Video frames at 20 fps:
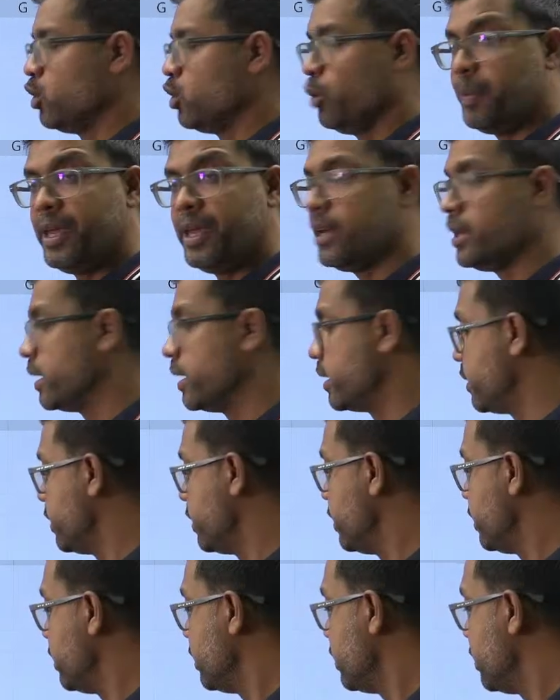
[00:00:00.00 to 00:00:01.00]
Opinion.
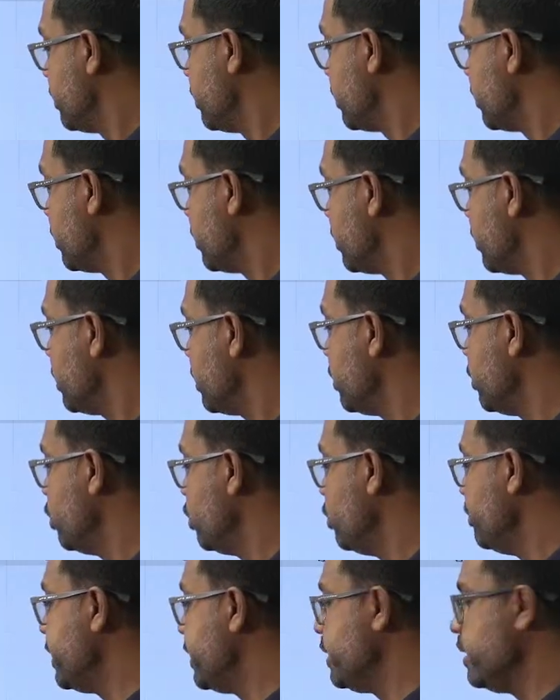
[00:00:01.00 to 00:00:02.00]
No
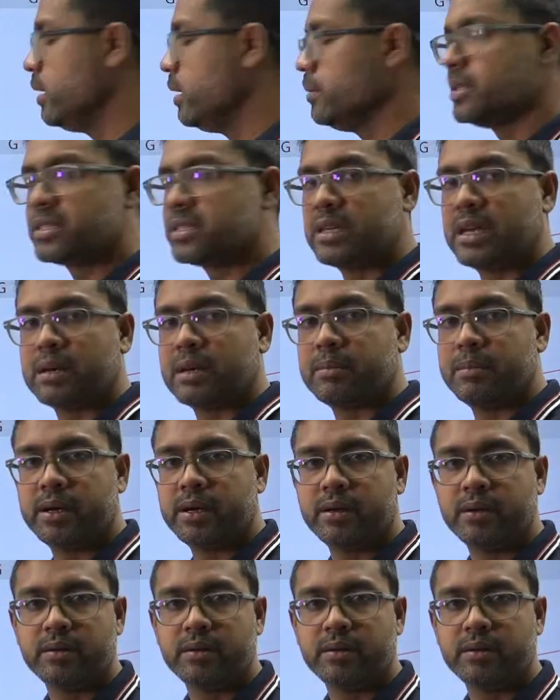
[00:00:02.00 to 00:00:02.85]
material misstatement.